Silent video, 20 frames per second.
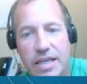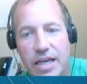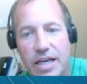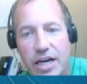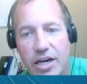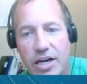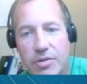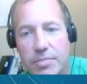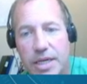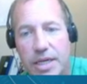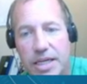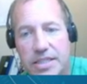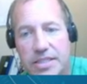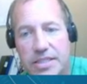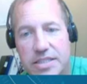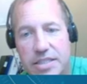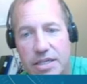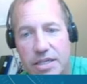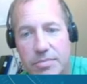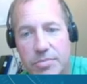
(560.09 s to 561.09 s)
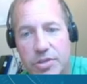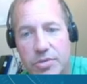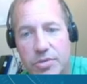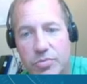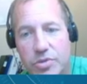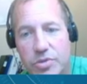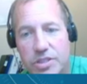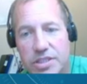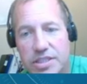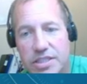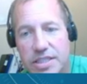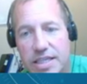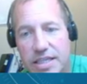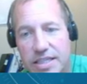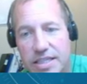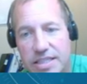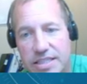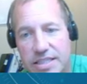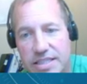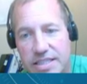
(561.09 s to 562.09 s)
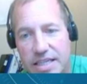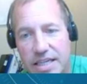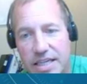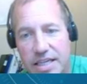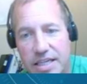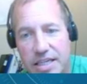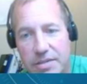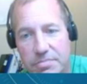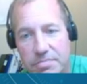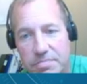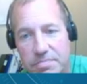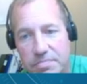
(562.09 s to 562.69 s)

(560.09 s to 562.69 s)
our mass number will stay the same,